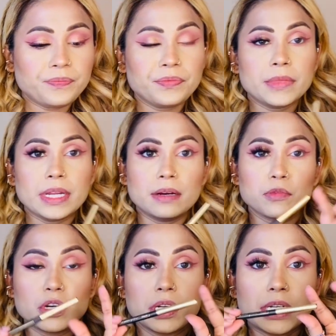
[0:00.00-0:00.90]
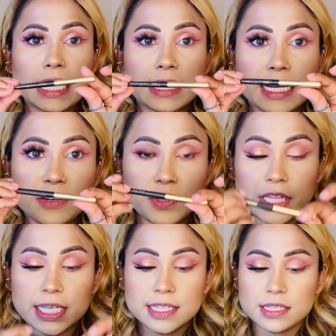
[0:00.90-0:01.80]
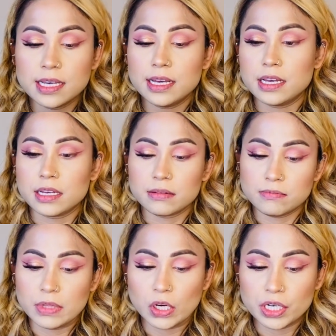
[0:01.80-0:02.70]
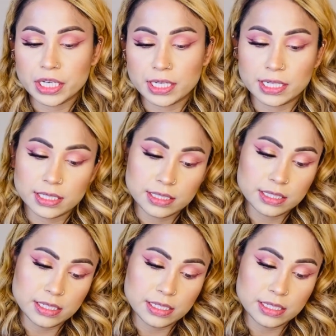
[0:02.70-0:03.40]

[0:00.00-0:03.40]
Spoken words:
Then I'm gonna tight line with this L'Oreal